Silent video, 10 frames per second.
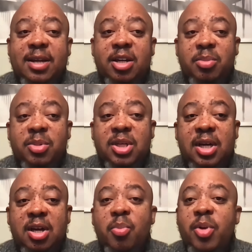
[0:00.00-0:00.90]
adopt
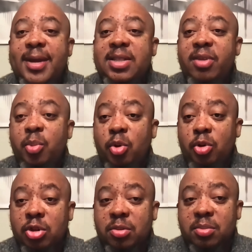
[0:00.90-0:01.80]
a comprehensive
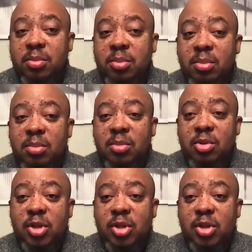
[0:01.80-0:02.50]
approach to